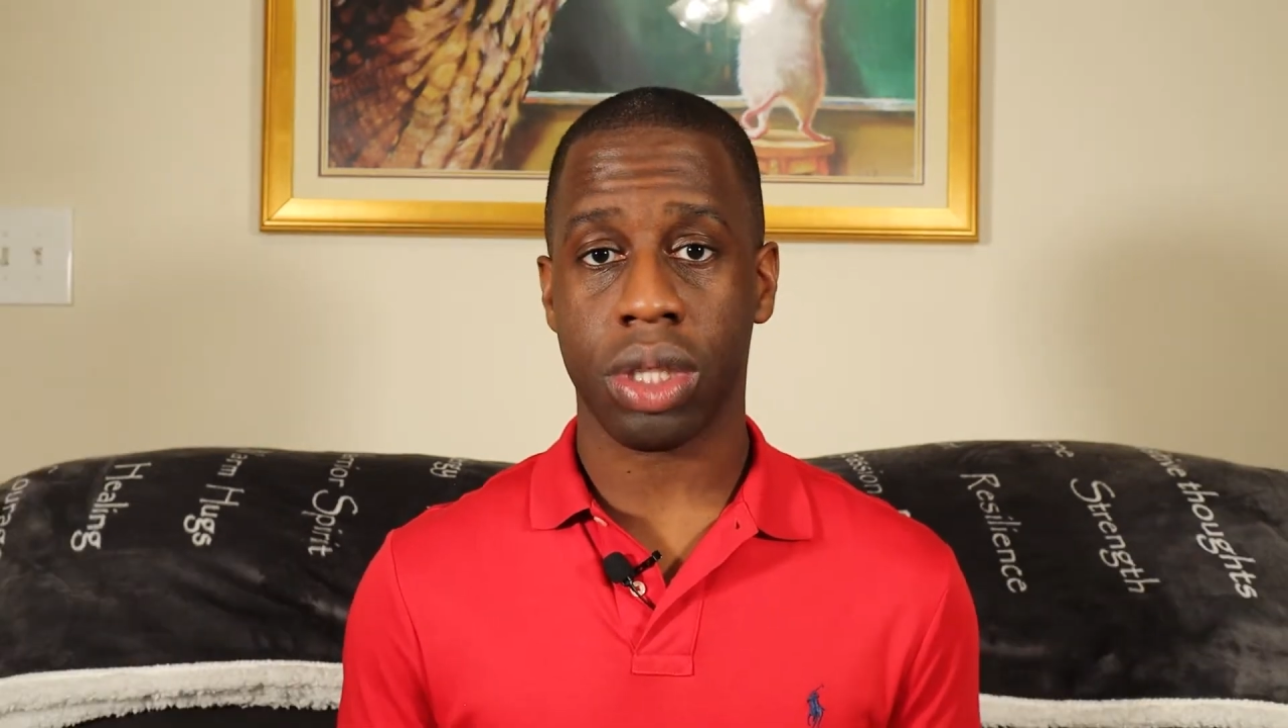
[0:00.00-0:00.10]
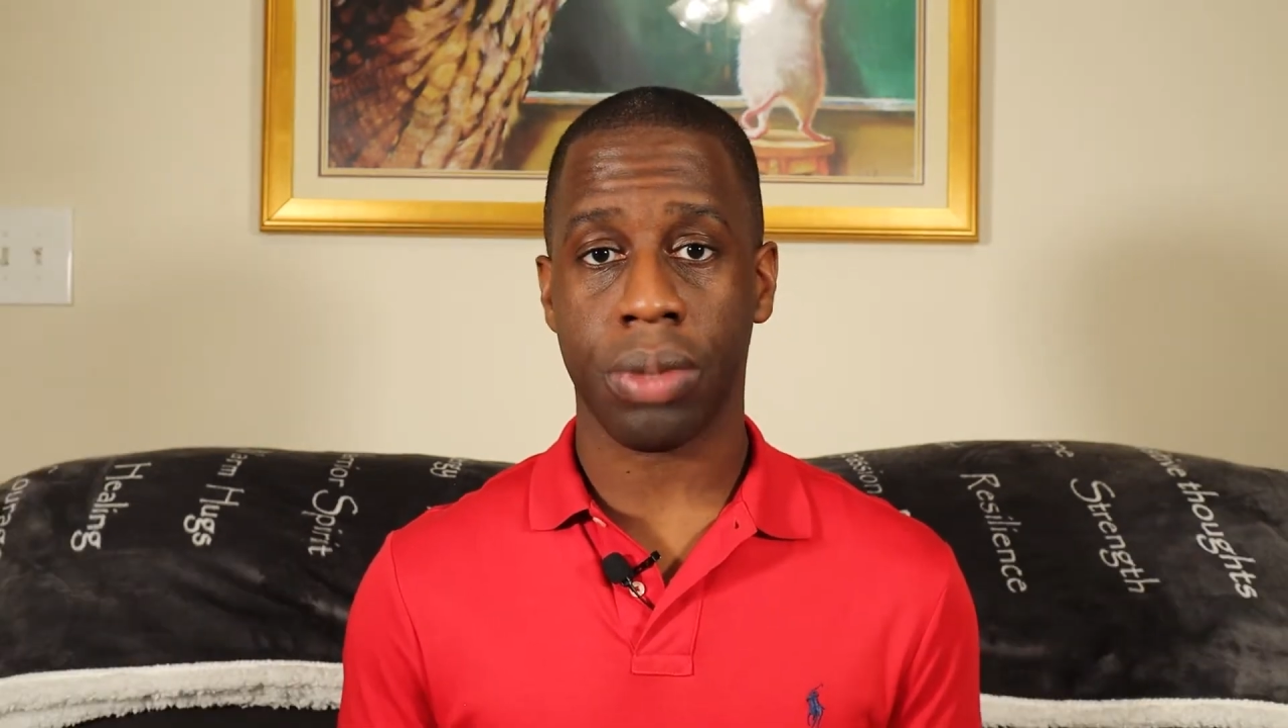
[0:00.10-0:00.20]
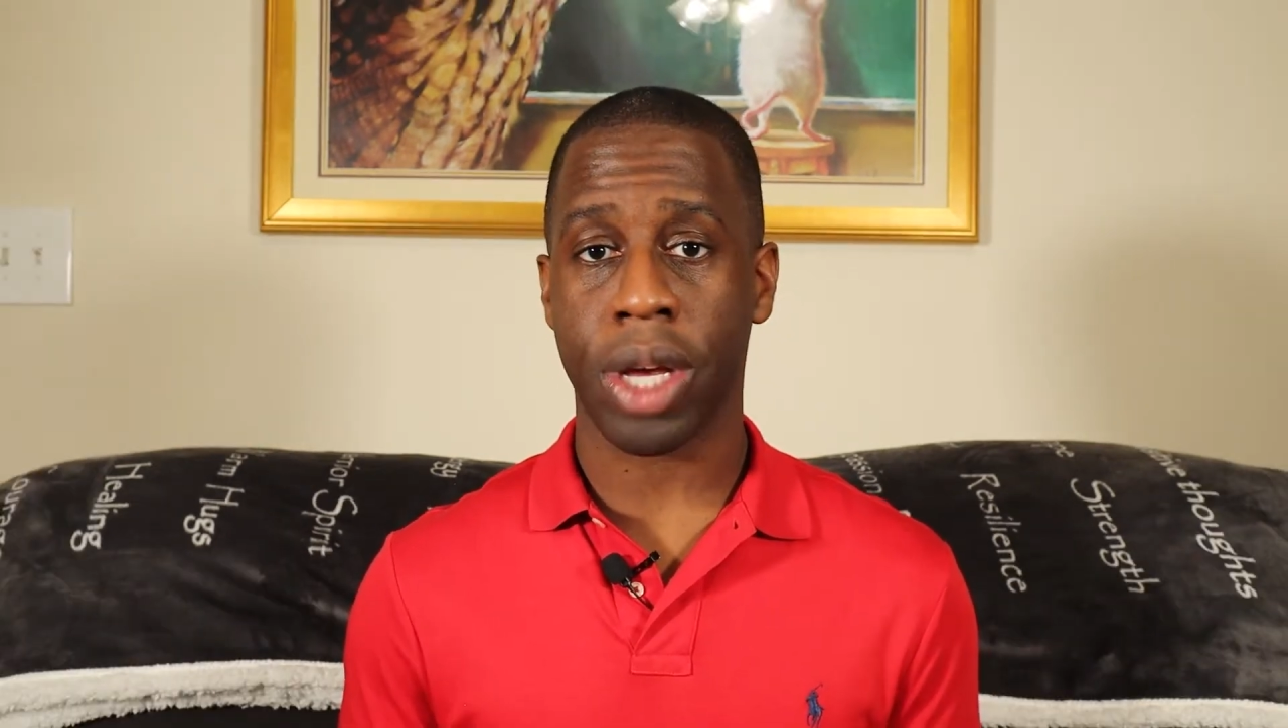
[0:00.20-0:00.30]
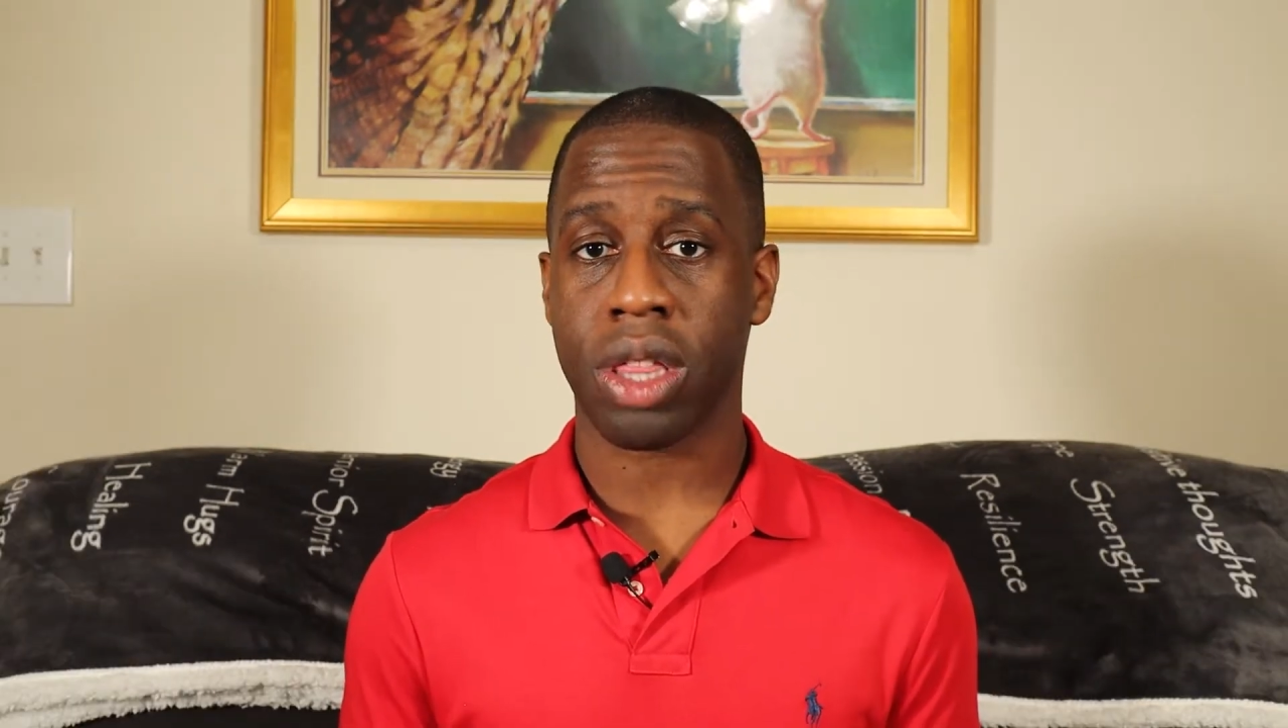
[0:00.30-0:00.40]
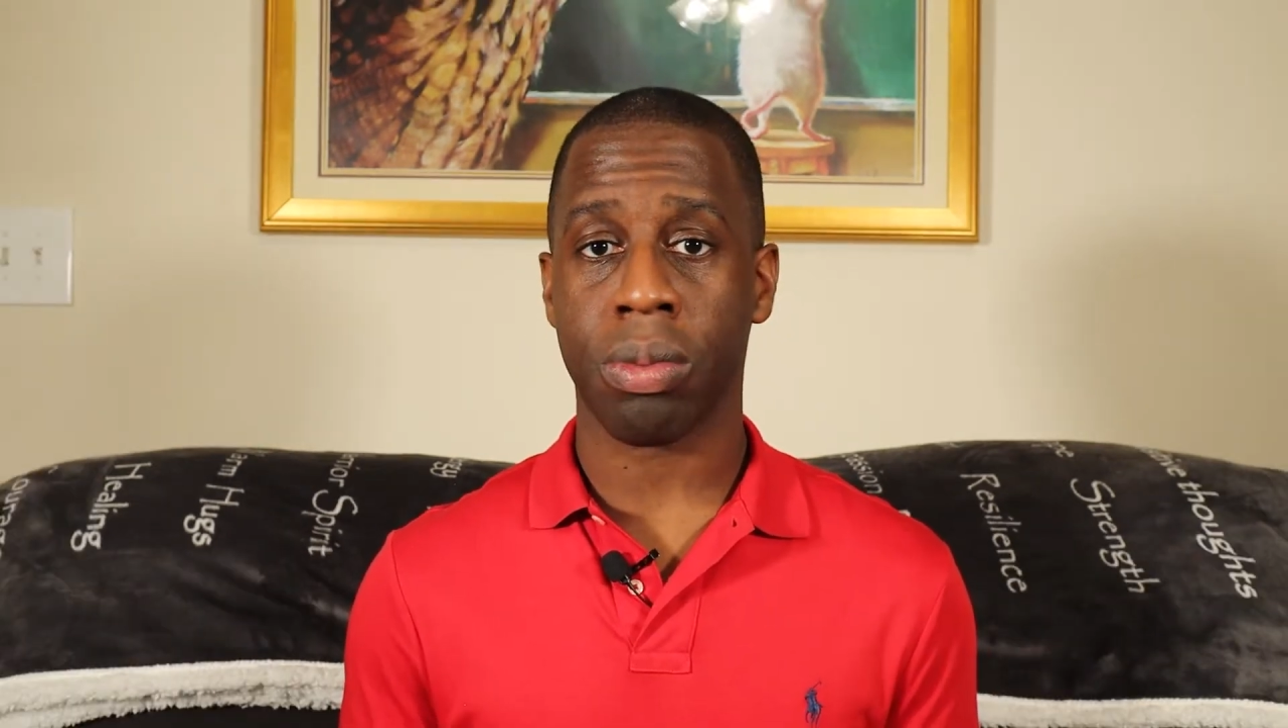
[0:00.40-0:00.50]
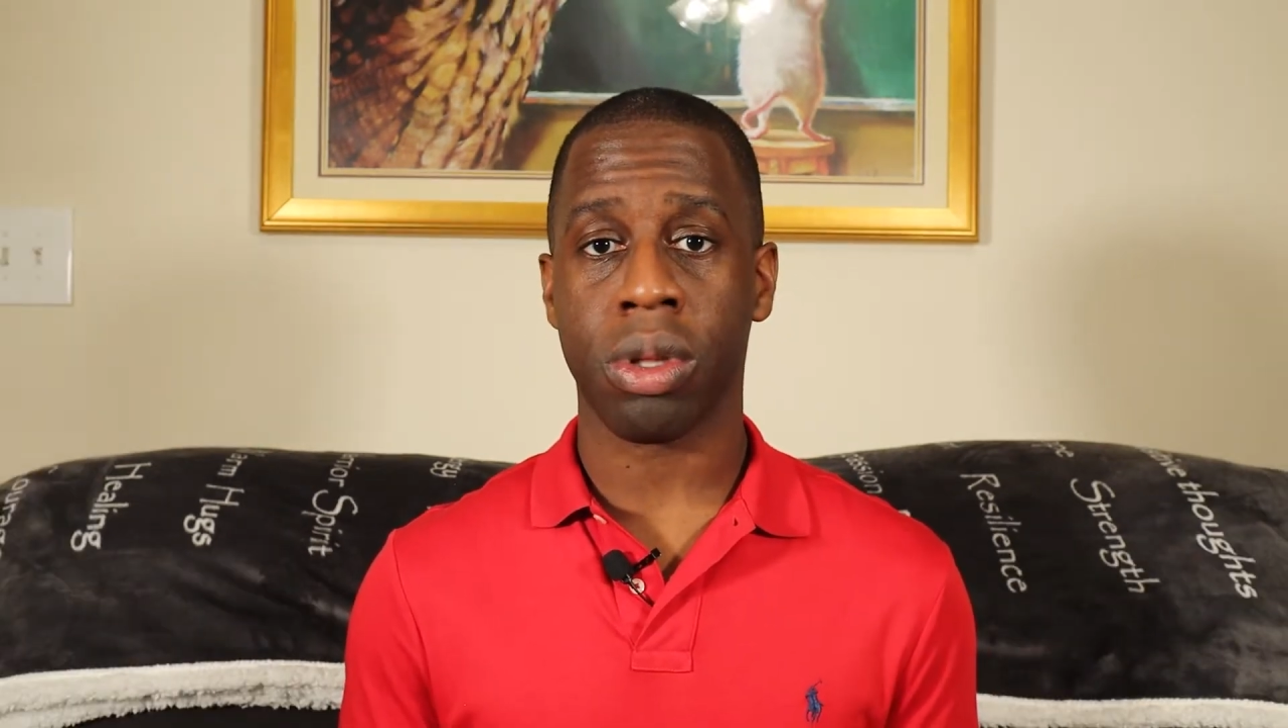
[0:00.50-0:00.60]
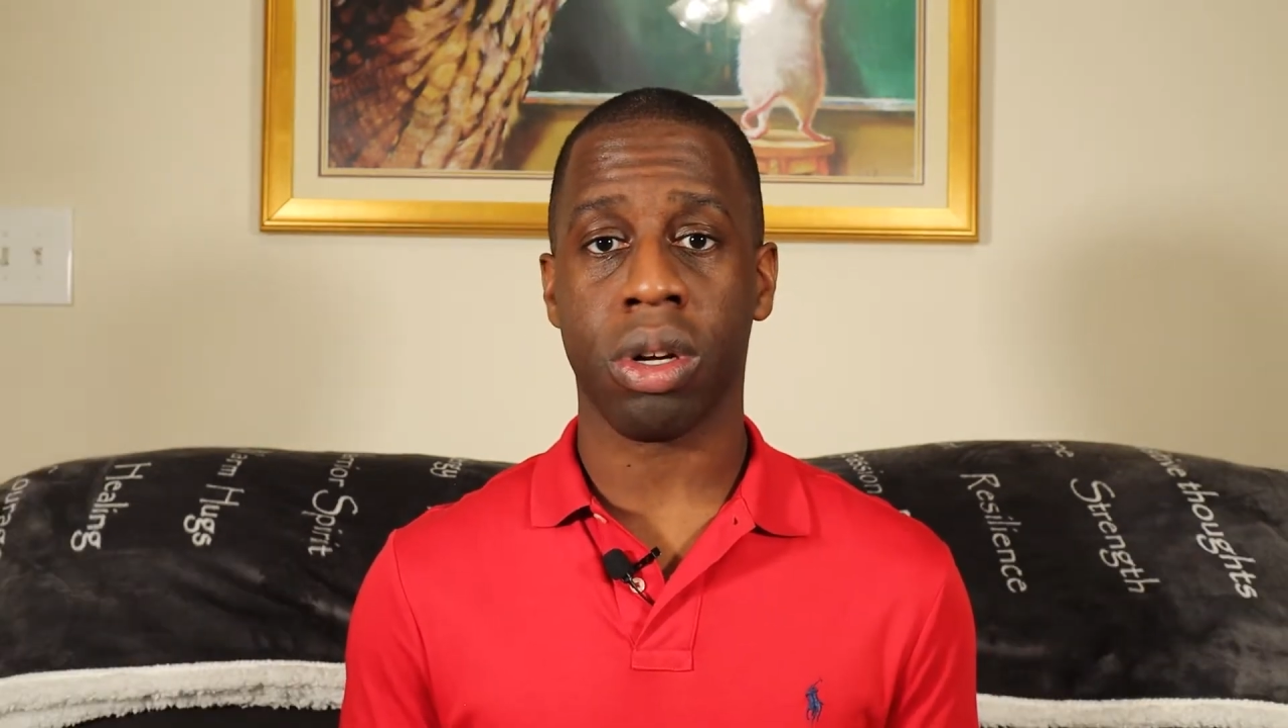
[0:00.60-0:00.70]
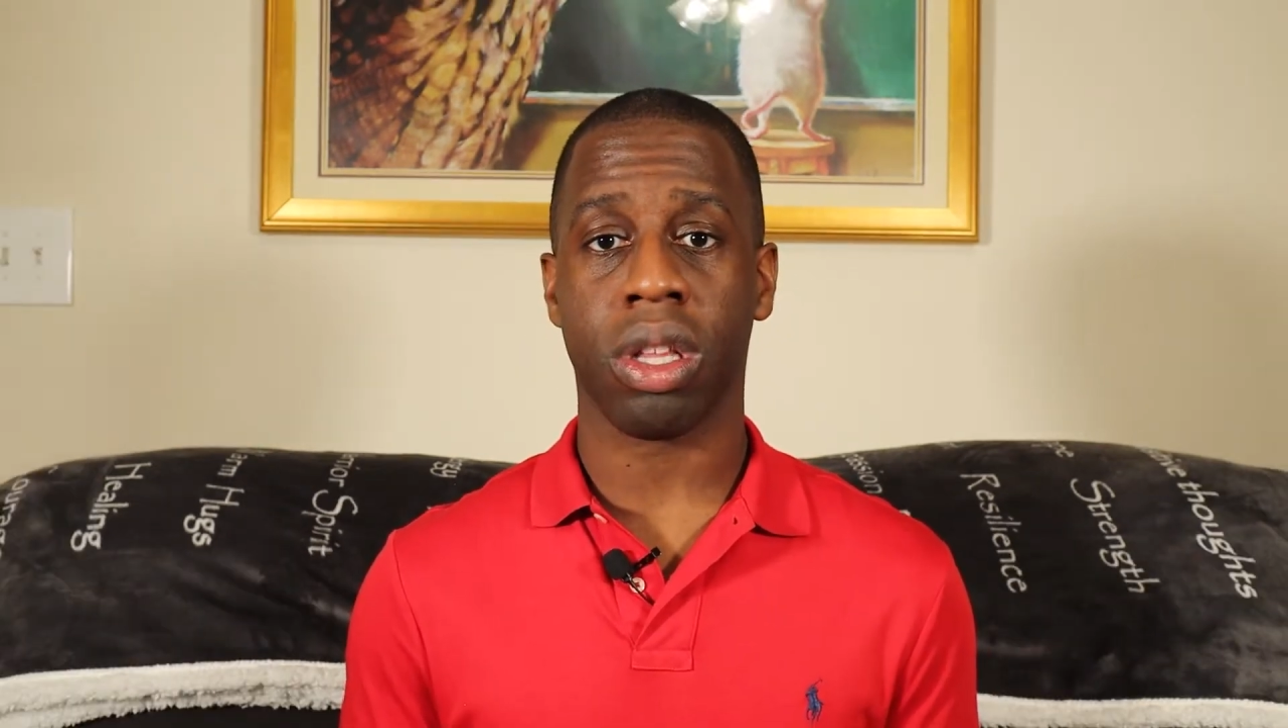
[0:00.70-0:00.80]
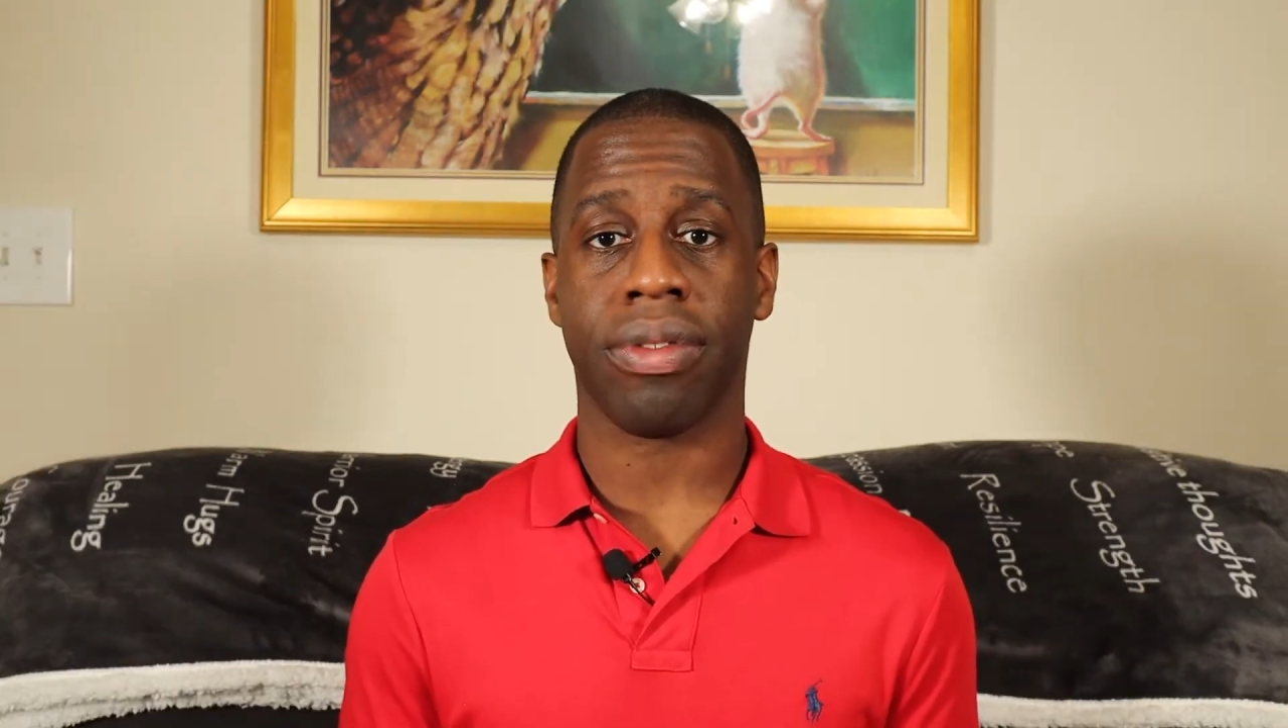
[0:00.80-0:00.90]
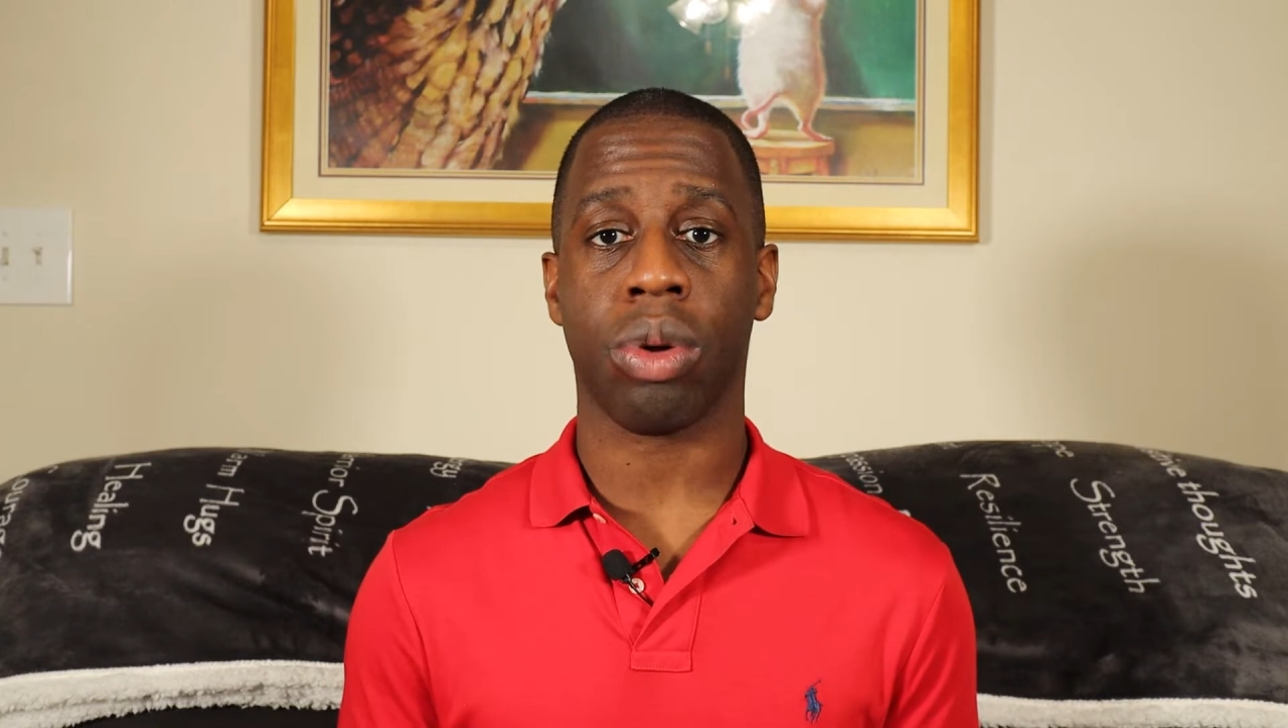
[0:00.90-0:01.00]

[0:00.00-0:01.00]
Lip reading: to make the plural of